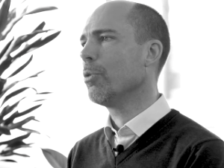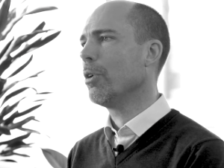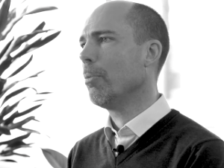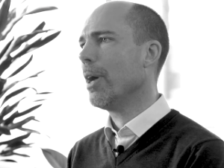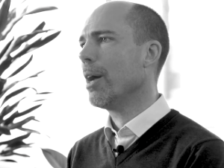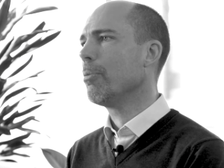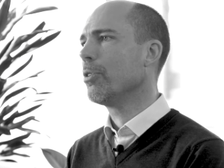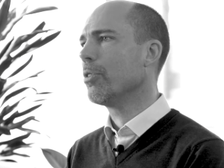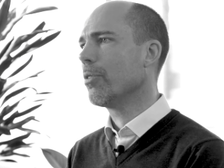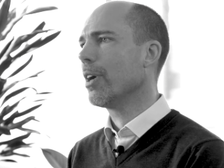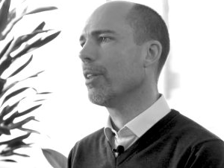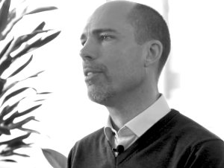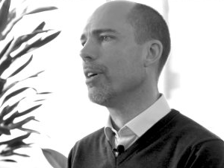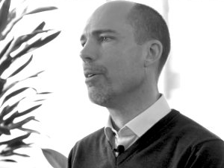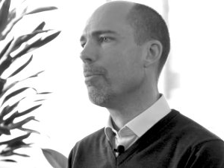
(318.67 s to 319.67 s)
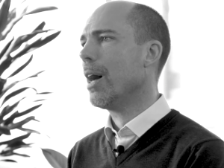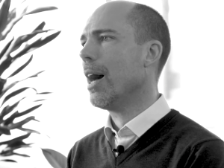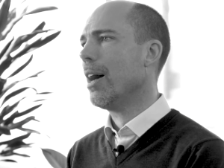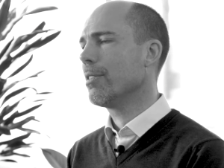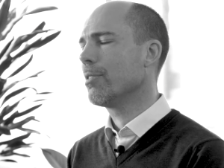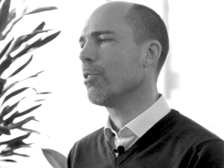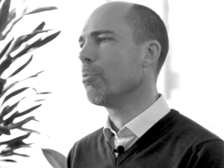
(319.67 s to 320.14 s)
you will be able to run them
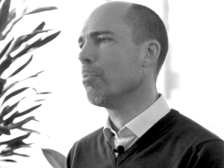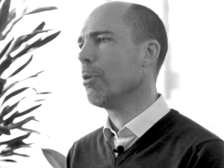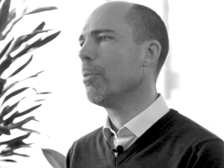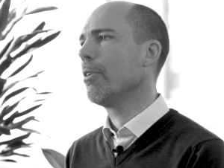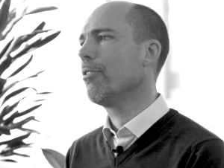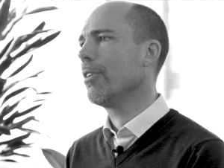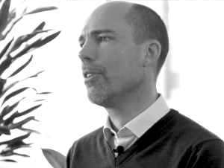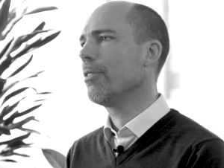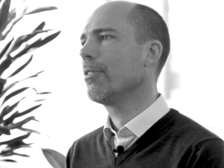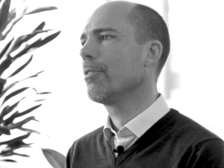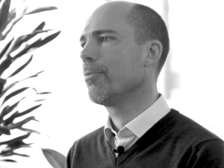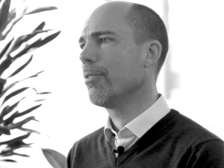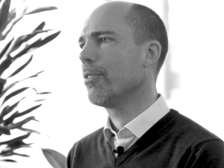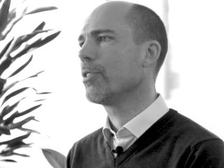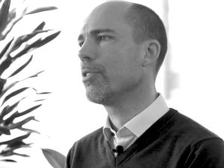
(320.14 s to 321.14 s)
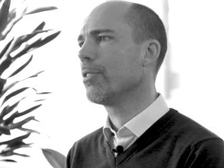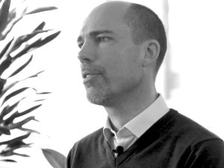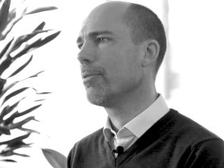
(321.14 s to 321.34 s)
as your mobile phone. Yeah. Sure.